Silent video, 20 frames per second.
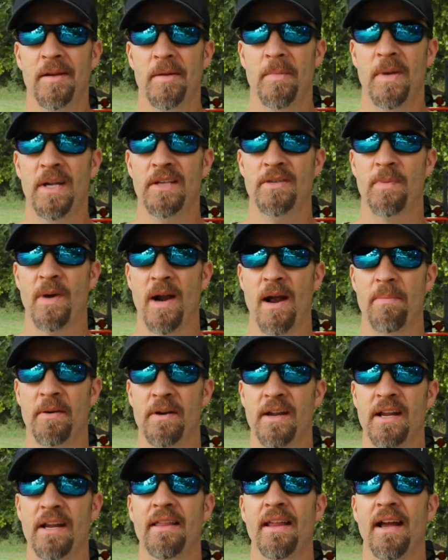piece of
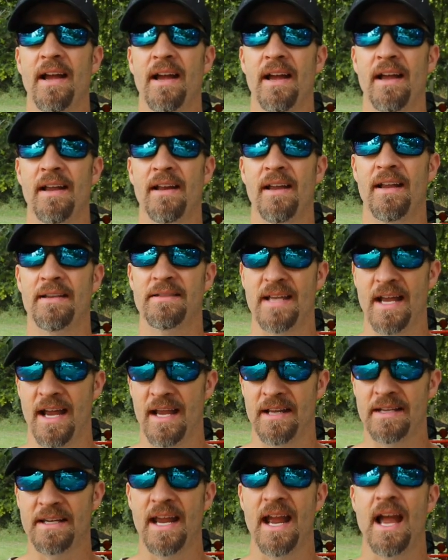property that has
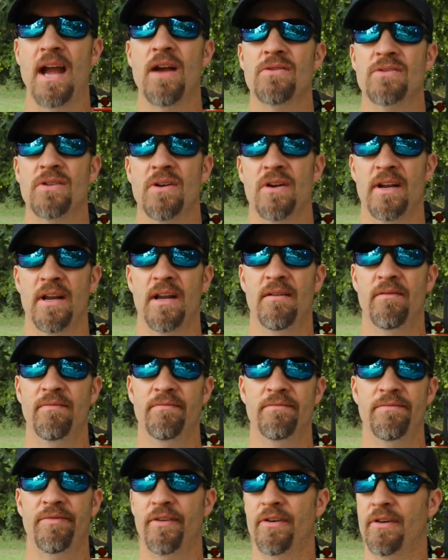had cows on it
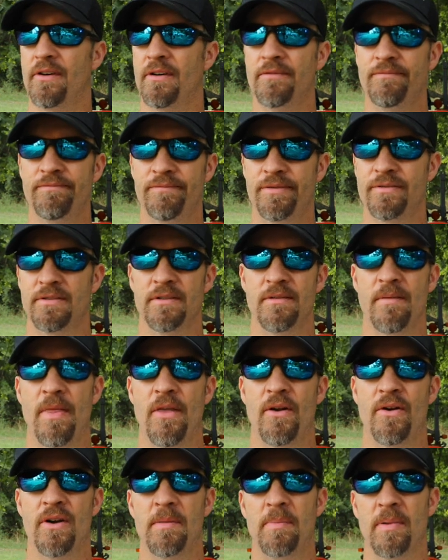for
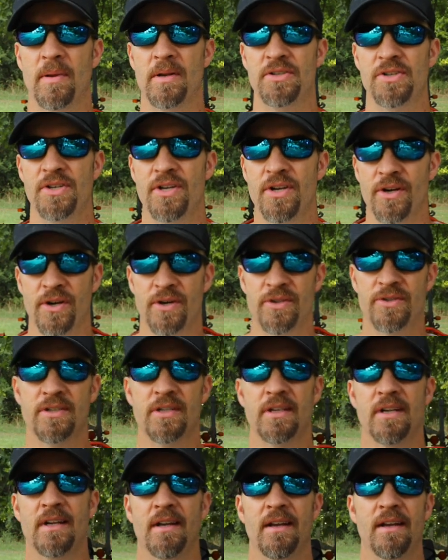30 plus
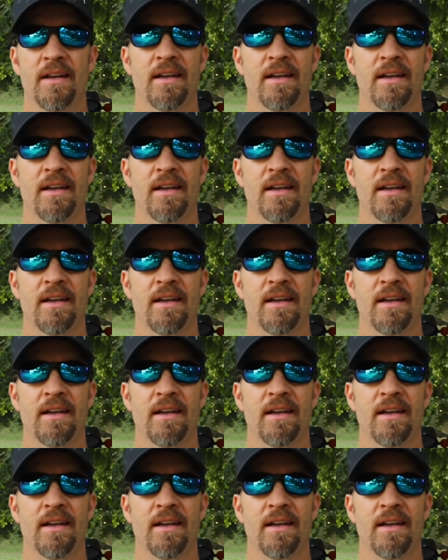years.